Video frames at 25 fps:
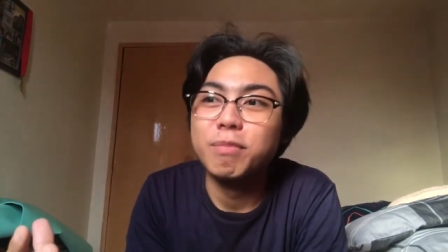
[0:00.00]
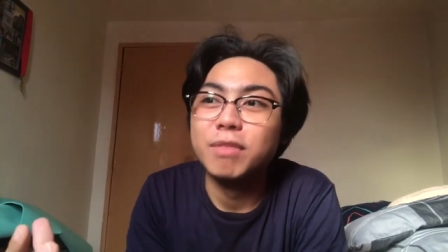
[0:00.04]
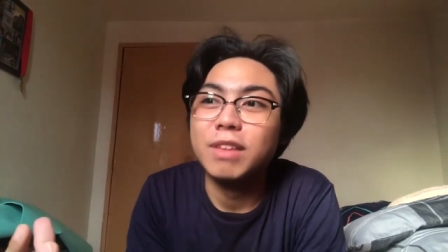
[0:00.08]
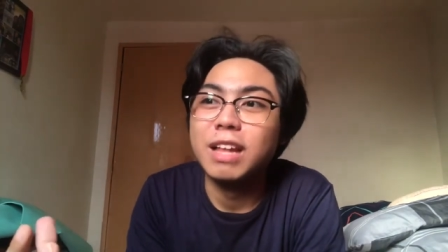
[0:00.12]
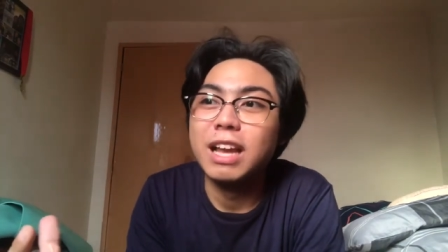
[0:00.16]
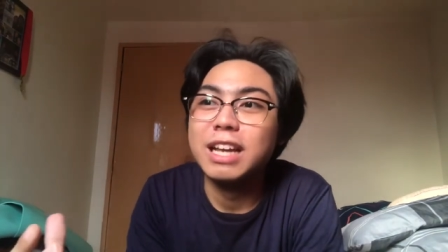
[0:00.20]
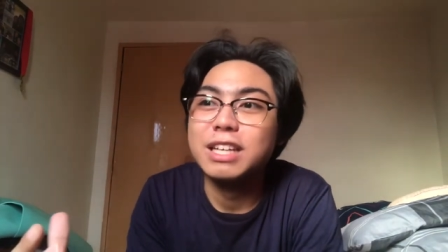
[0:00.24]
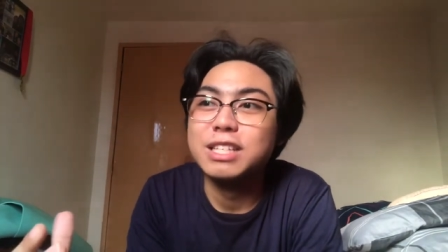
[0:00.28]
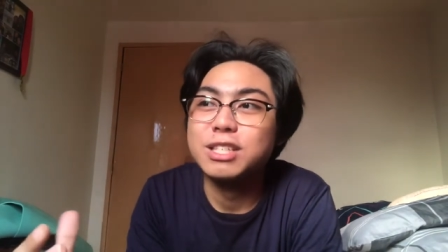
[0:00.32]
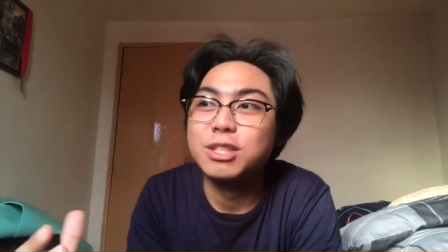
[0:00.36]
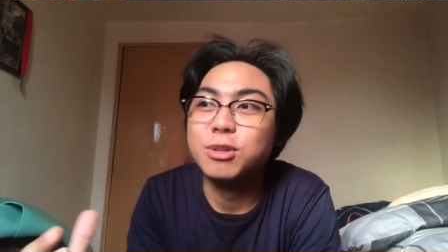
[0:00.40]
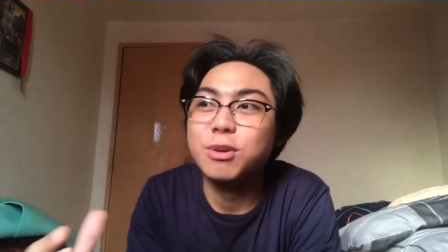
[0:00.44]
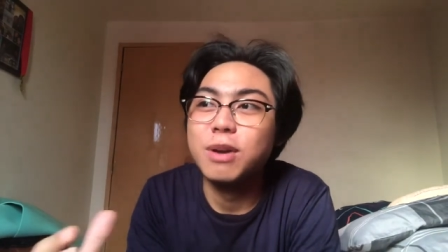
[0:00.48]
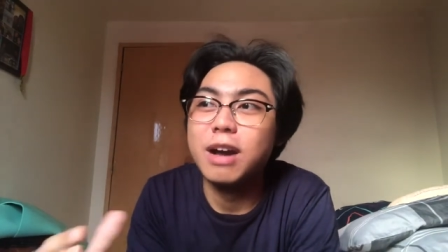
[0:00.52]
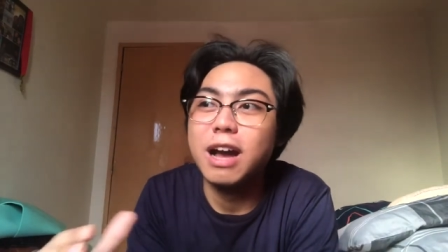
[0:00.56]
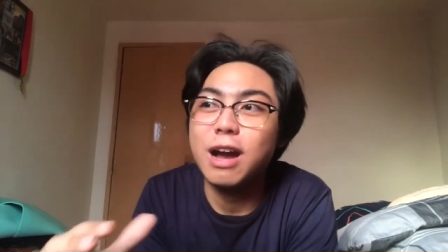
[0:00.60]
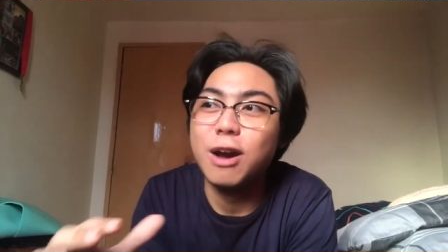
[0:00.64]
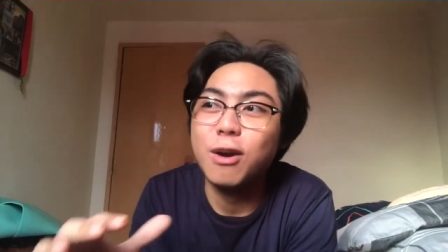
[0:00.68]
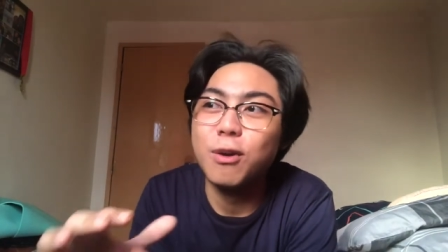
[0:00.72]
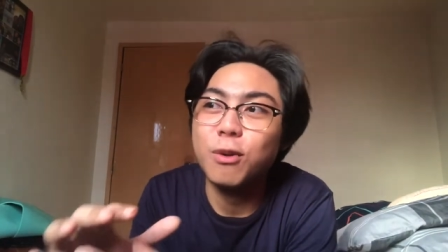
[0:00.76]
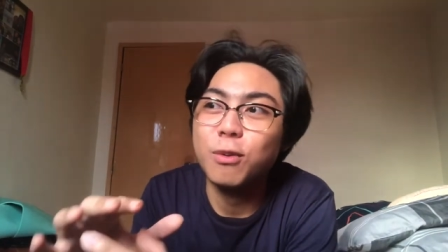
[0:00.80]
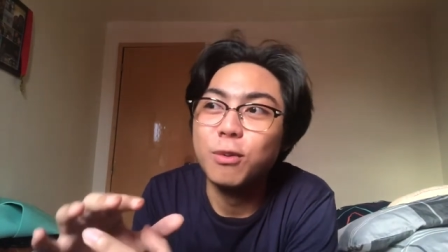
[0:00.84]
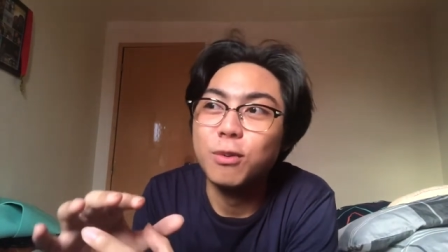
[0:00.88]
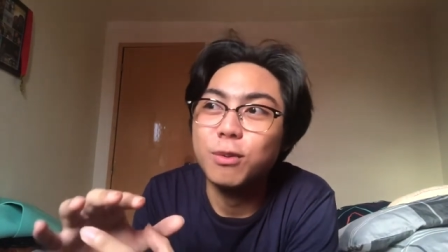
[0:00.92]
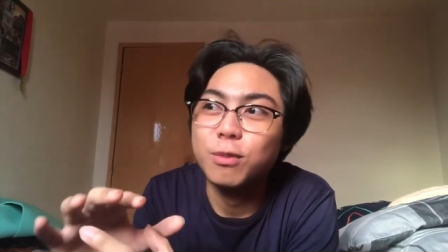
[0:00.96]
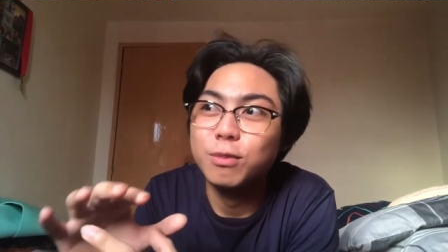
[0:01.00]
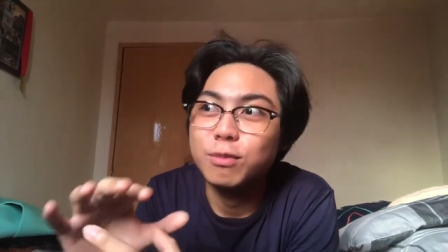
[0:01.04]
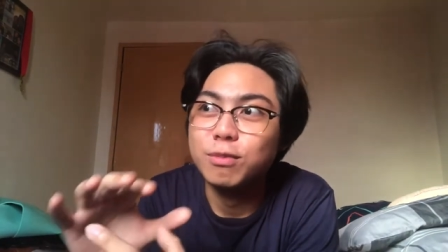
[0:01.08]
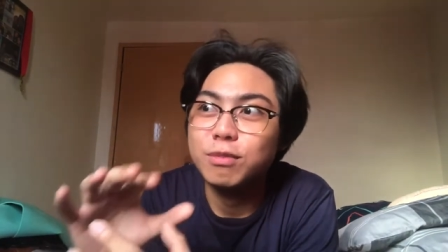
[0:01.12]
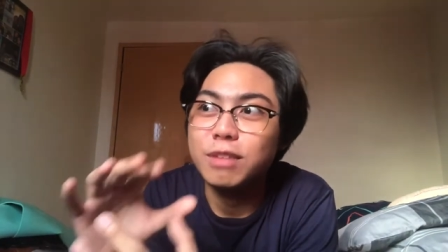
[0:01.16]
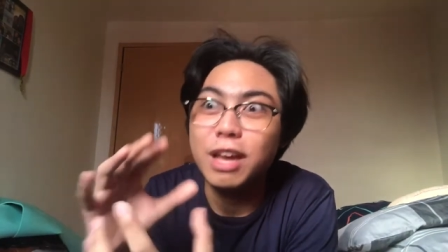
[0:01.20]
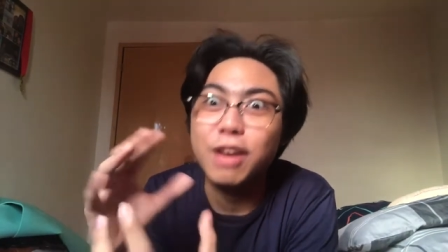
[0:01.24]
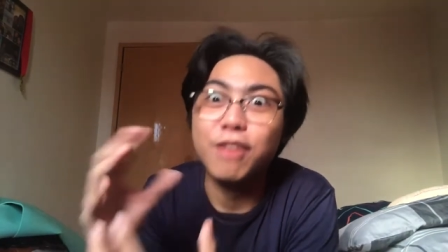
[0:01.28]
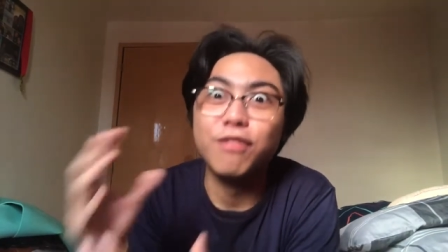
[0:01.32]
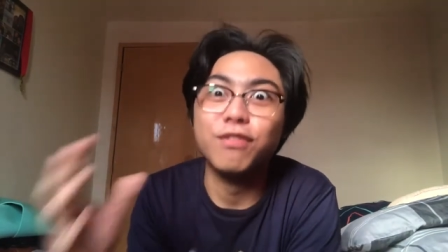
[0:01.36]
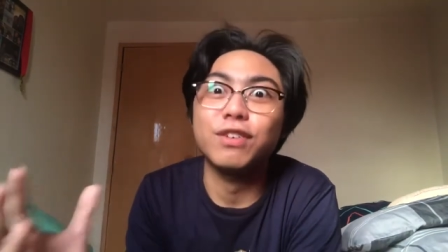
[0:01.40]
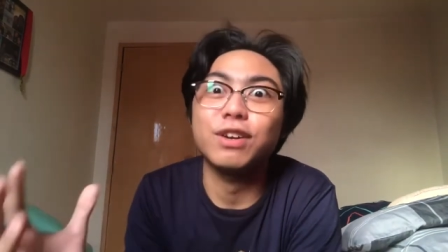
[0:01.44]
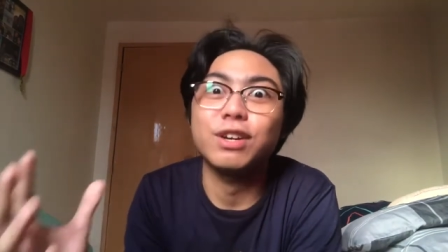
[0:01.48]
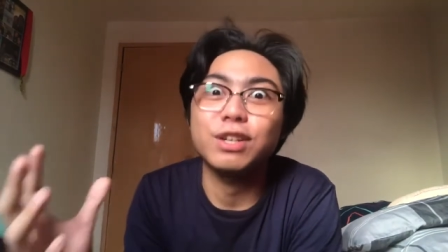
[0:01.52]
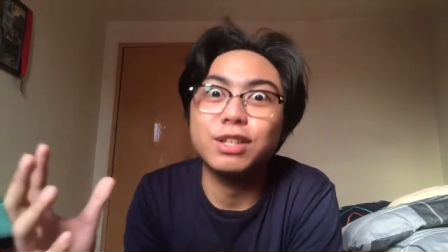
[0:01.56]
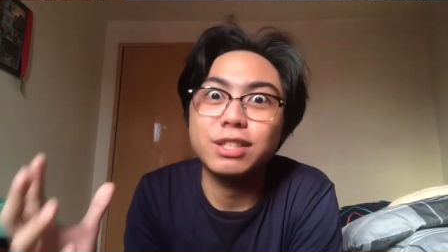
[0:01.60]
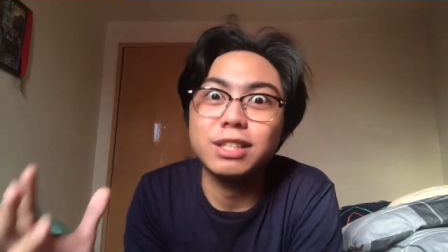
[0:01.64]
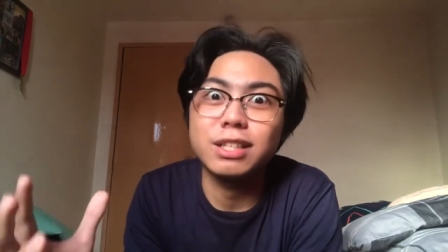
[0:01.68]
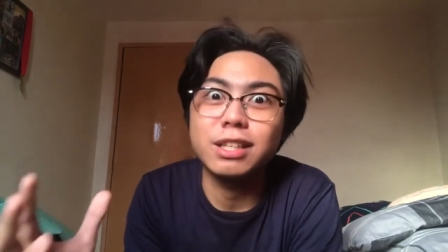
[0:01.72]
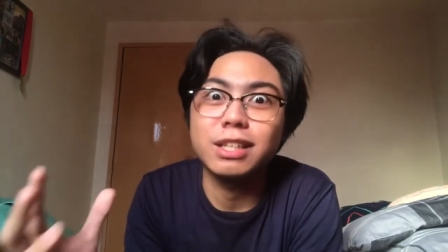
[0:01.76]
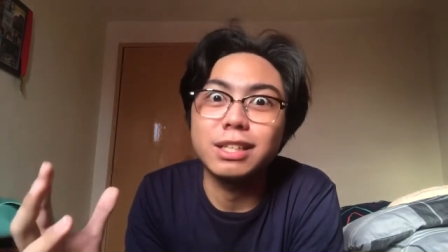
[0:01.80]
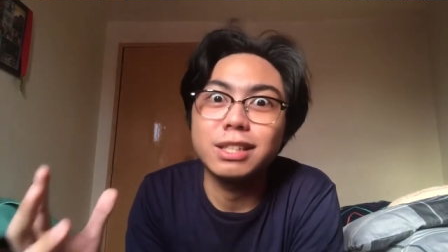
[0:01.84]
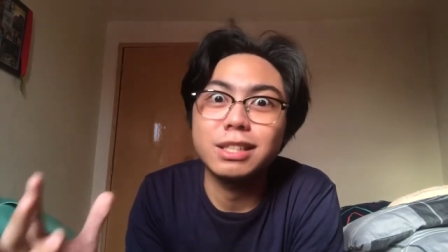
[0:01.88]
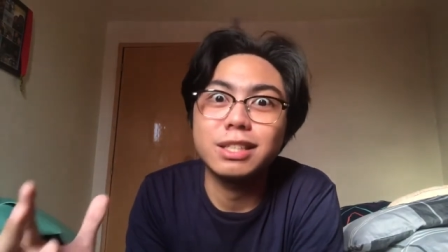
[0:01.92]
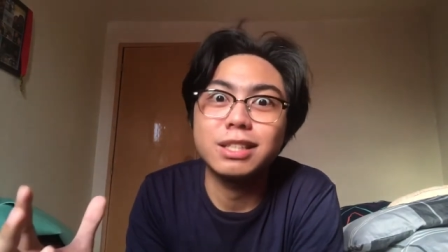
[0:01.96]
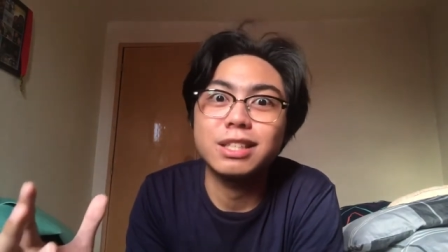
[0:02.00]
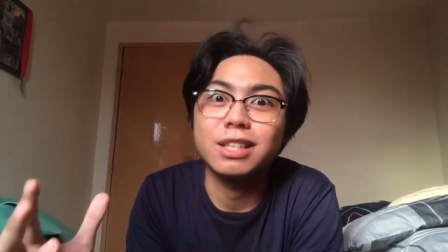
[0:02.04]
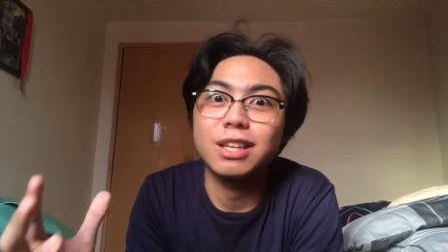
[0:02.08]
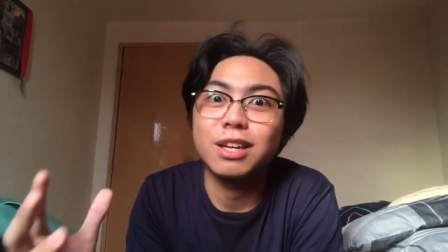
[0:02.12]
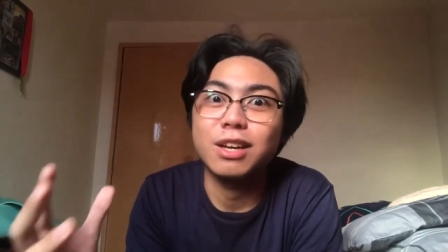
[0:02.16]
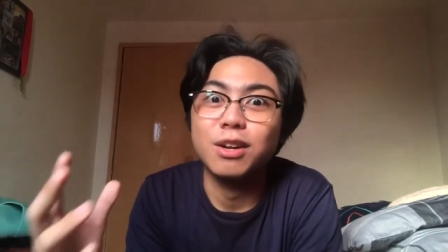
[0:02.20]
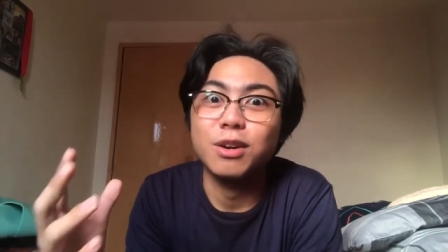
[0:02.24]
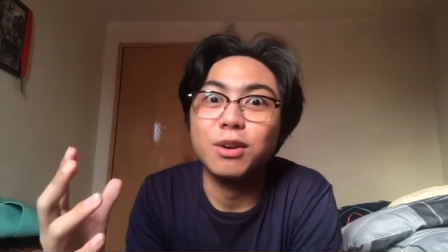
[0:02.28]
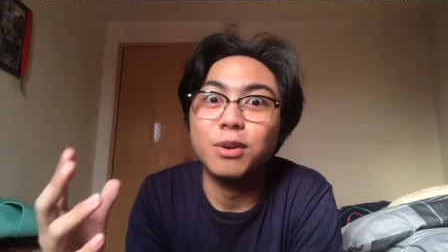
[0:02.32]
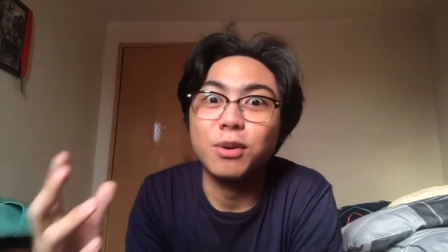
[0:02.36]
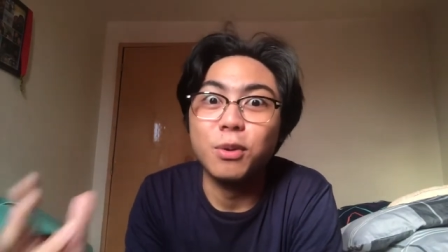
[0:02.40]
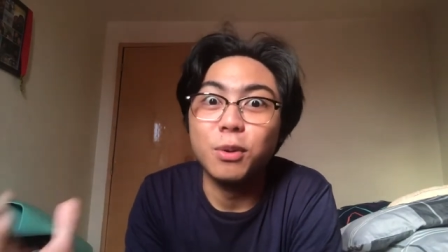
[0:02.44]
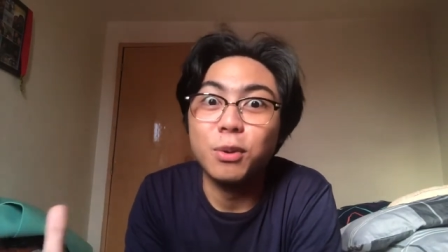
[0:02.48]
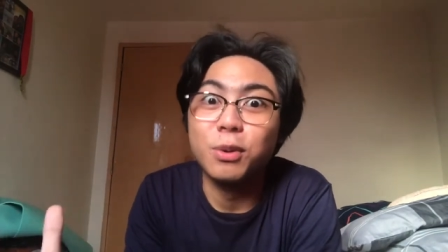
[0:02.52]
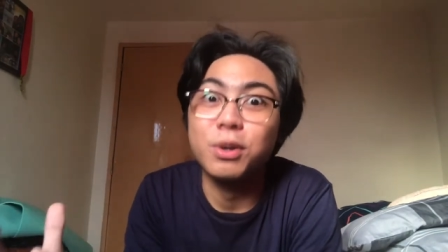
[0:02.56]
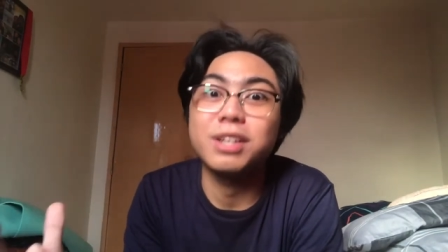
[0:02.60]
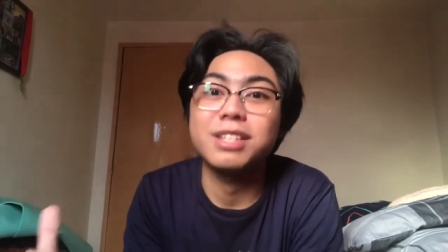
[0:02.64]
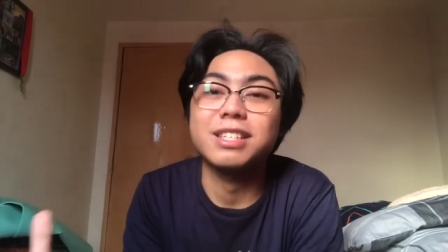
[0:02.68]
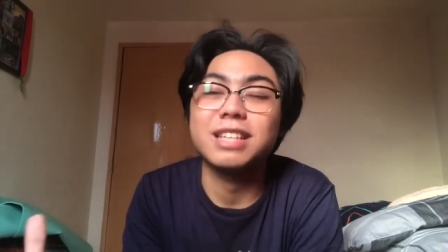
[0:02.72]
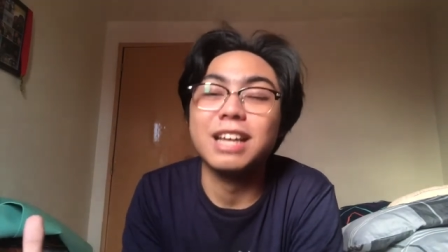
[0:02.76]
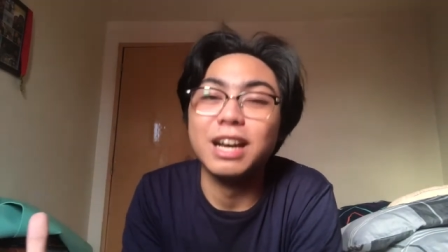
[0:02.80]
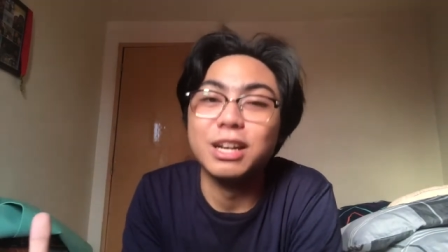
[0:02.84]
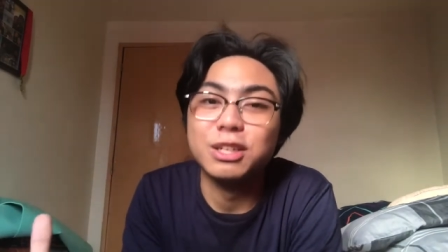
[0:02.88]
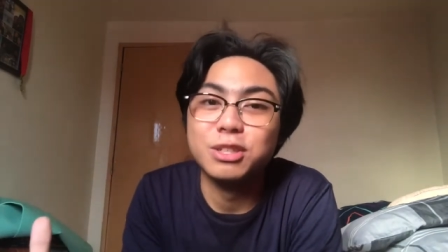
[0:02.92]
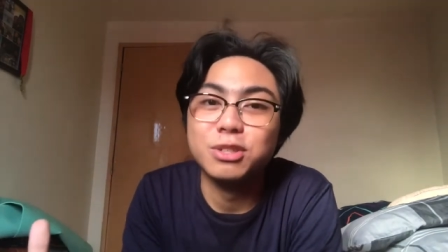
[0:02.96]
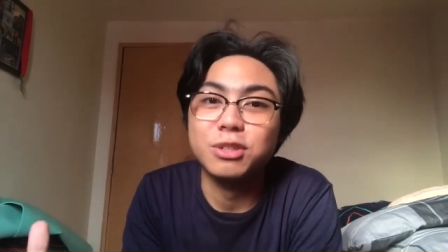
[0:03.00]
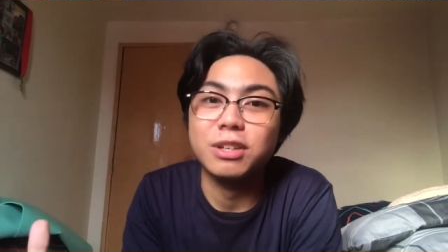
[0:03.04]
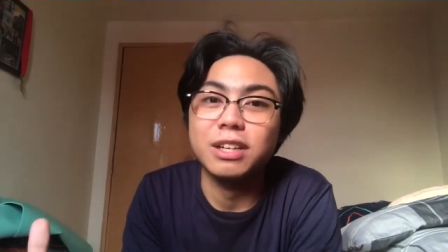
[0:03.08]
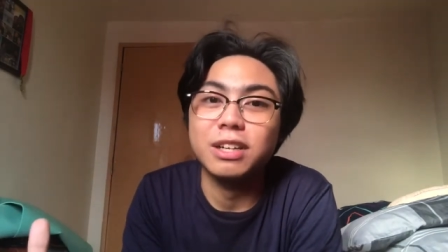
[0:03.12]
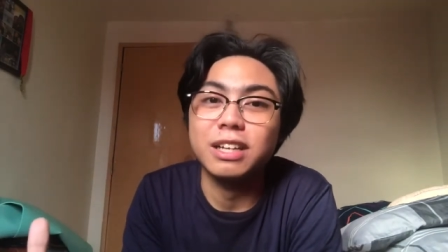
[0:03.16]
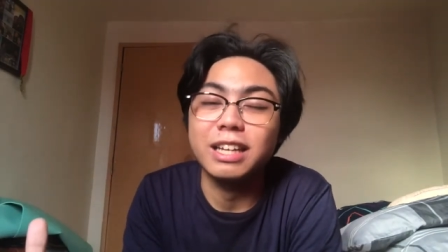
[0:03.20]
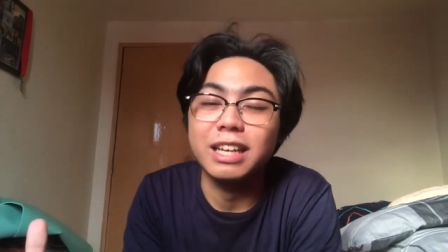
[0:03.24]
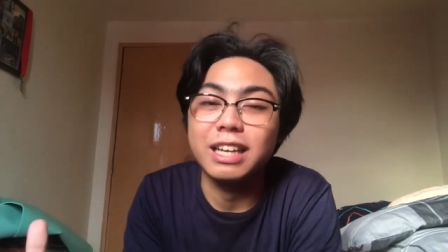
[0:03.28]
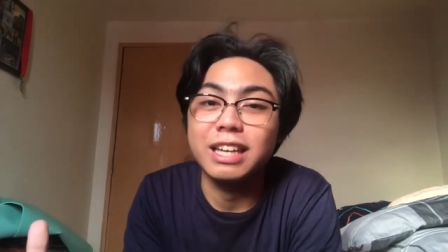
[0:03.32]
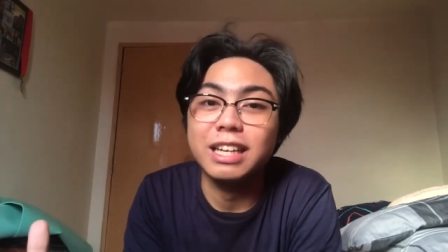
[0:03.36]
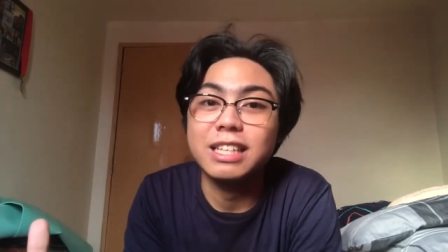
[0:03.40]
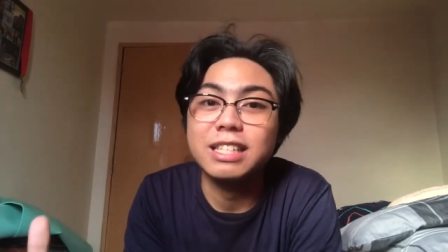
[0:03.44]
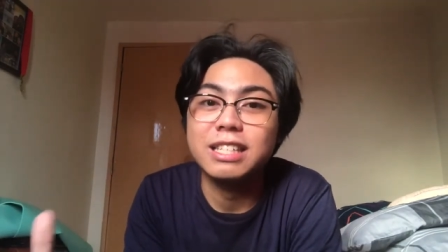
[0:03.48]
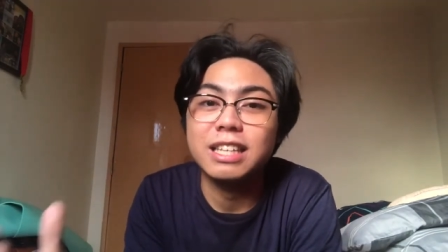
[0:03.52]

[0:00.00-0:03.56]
as to how diverse this course actually is.